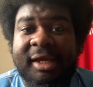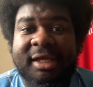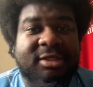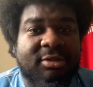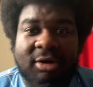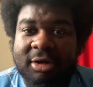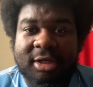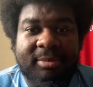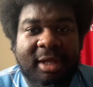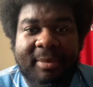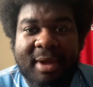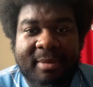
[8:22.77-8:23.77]
it's not going to be
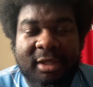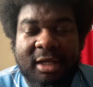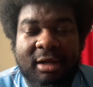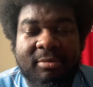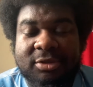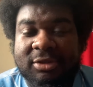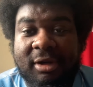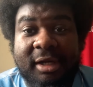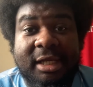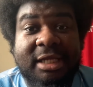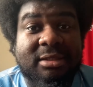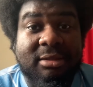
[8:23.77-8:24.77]
Aubameyang. I'm sorry,
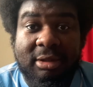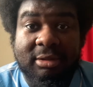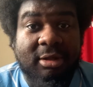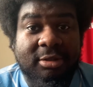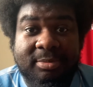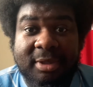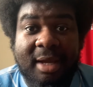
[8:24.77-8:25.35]
it's not going to be